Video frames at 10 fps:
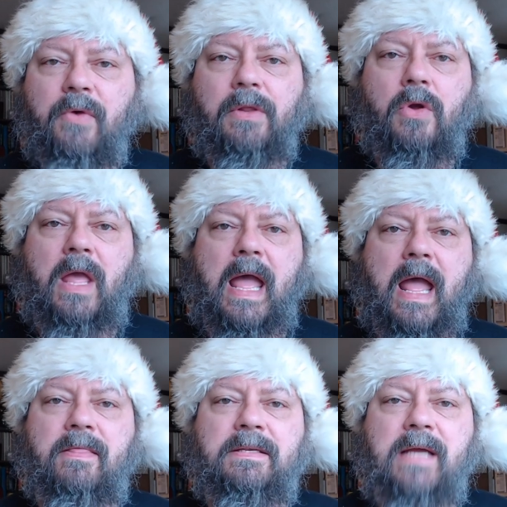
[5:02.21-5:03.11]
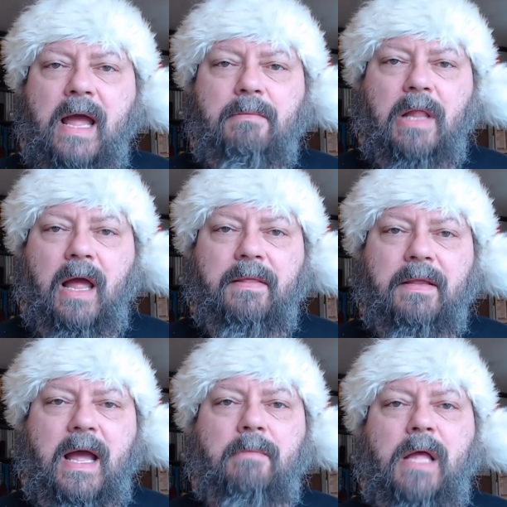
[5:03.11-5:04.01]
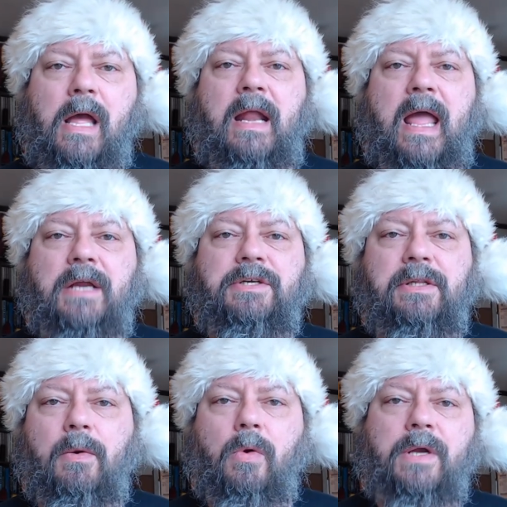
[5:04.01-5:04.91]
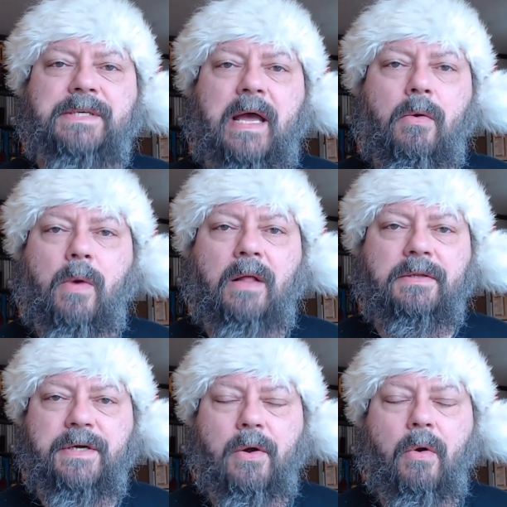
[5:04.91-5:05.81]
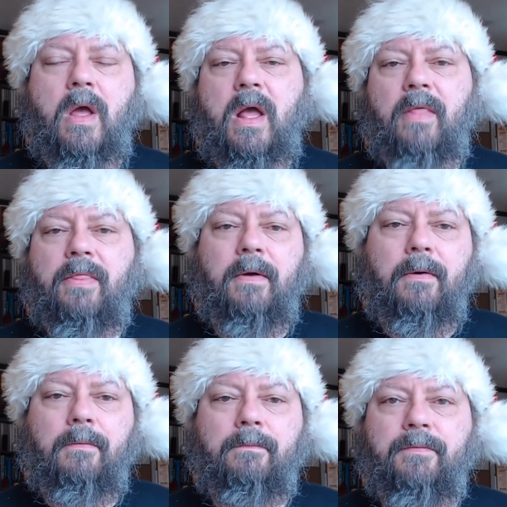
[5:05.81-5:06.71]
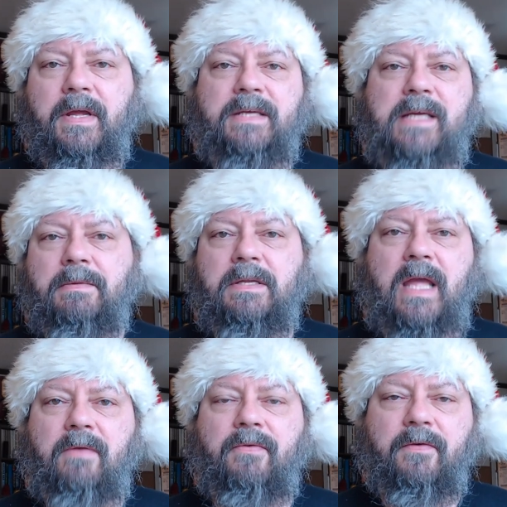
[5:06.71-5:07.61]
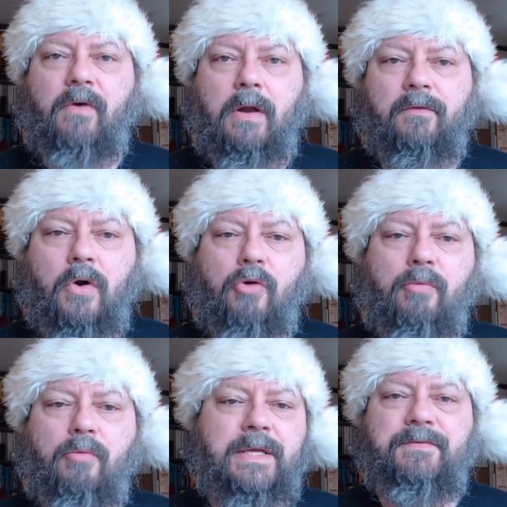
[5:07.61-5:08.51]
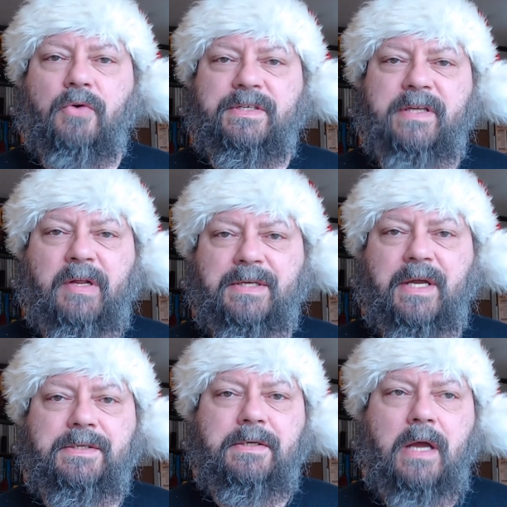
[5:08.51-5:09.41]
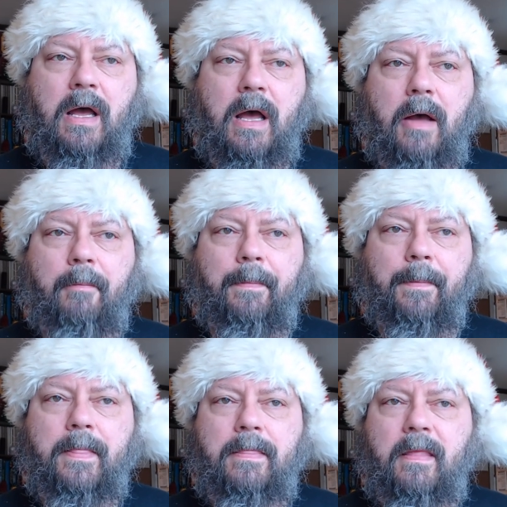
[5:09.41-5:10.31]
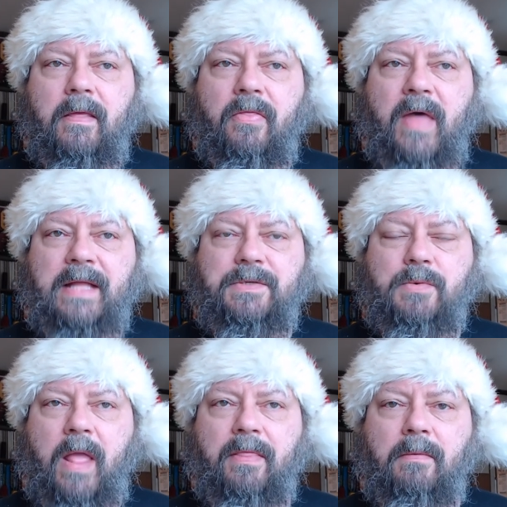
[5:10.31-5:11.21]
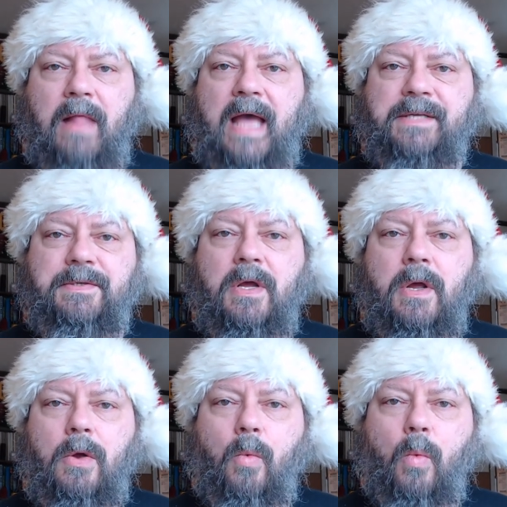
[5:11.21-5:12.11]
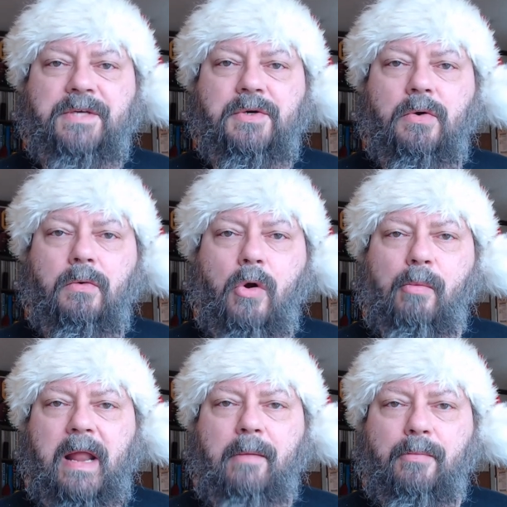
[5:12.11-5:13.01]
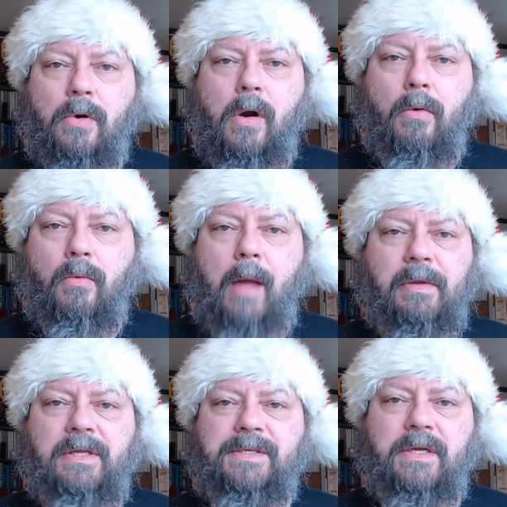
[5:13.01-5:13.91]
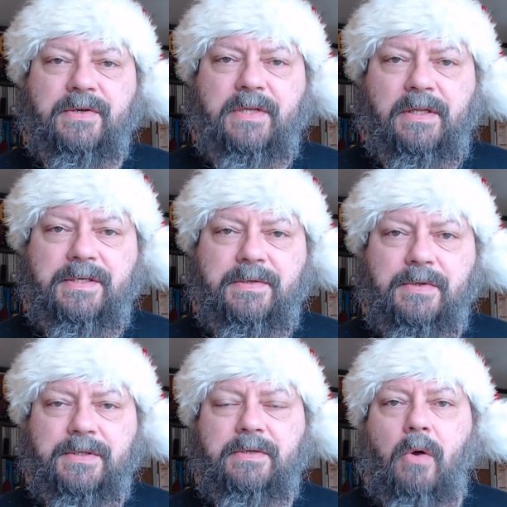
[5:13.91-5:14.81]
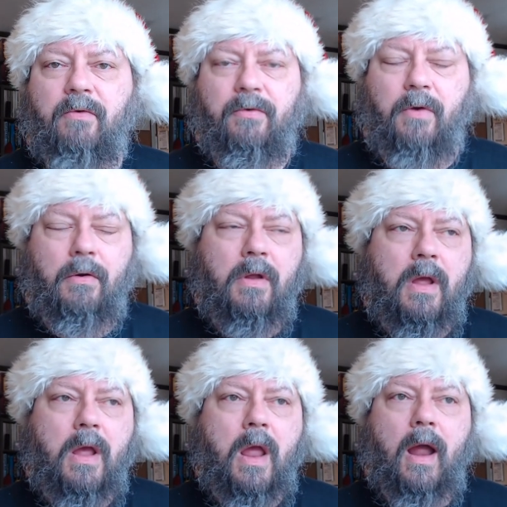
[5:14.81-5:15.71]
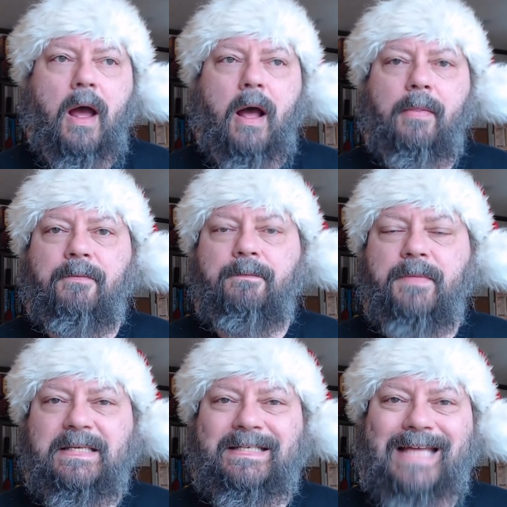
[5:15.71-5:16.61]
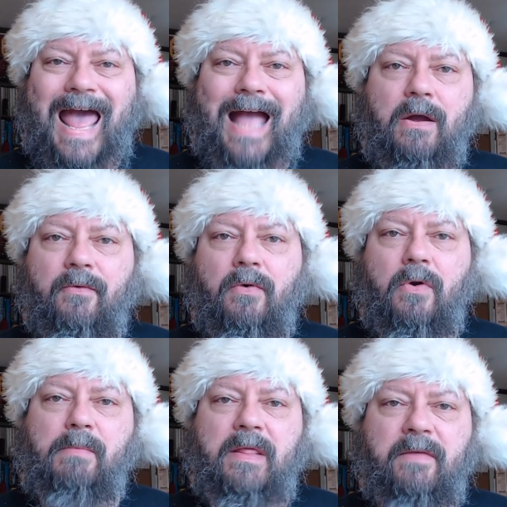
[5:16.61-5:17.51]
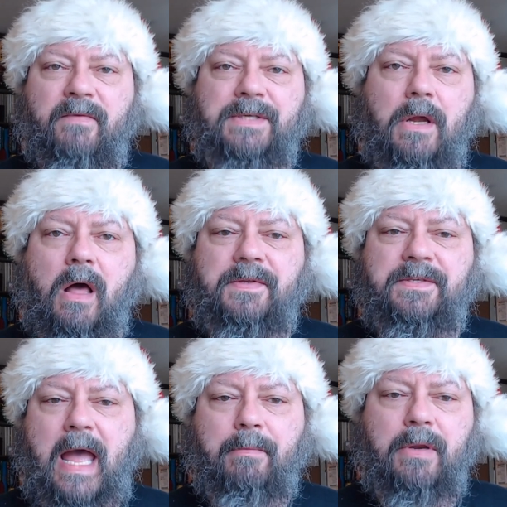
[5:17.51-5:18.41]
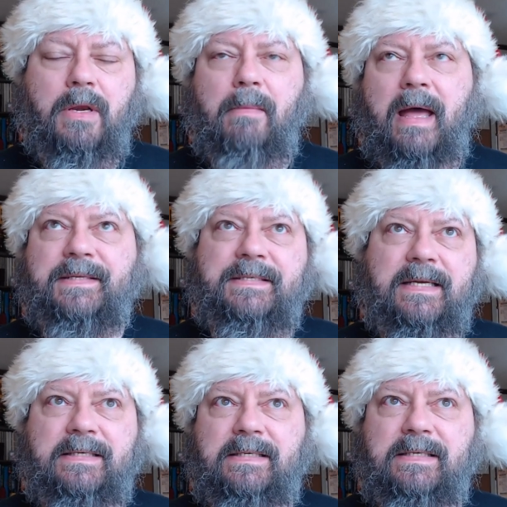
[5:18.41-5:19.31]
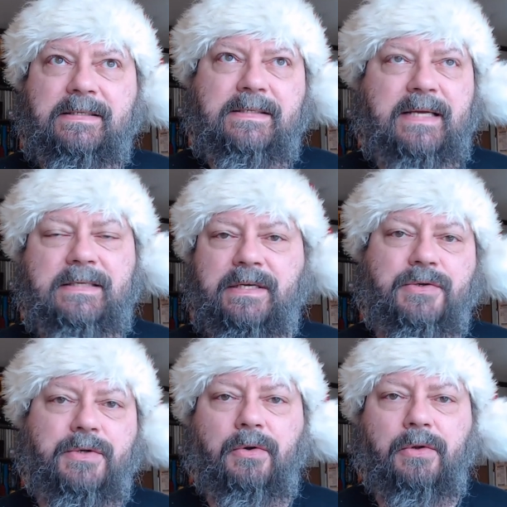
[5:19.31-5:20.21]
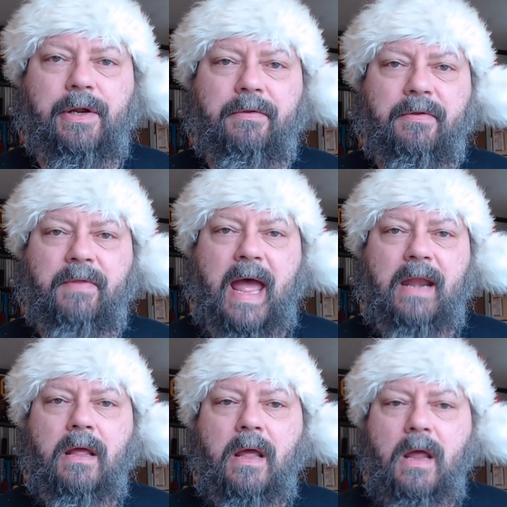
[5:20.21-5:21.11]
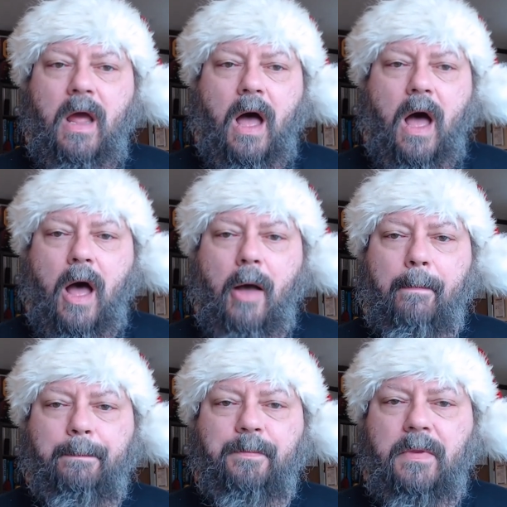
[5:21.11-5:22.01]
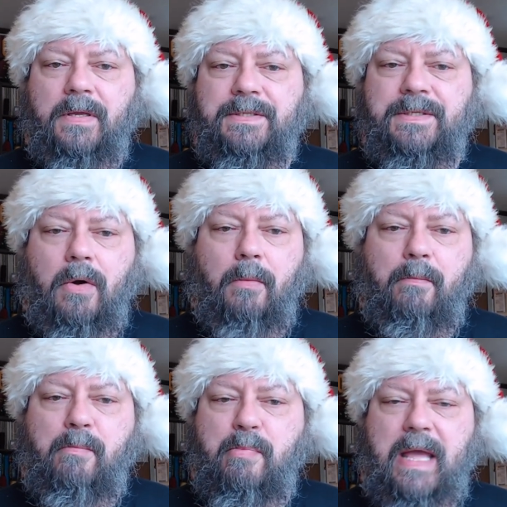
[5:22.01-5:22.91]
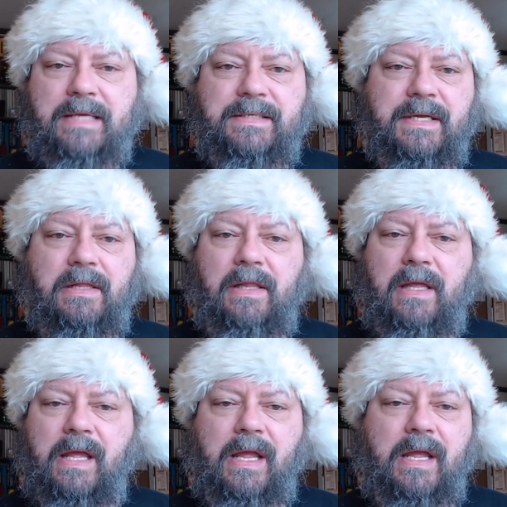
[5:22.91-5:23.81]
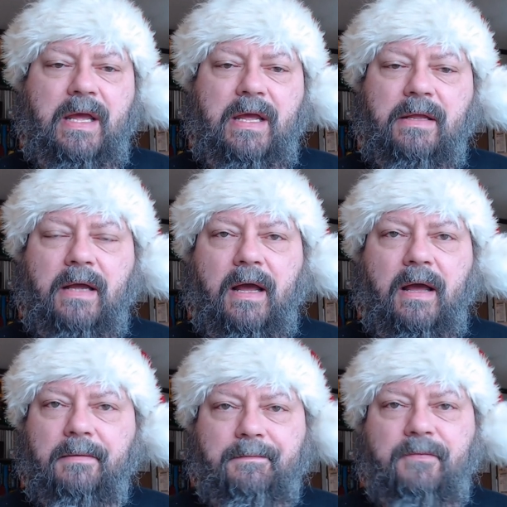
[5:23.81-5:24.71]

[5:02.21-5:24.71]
if we look at the timeline, the timeline actually works out well too. the The accepted date for the fall of Rome is 476. Um, that's when the last Western Roman emperor, Romulus Augustulus, was overthrown. Uh, the, the, sack of Rome by the Visigoths happened about 66 years earlier than that. Um, so basically, uh,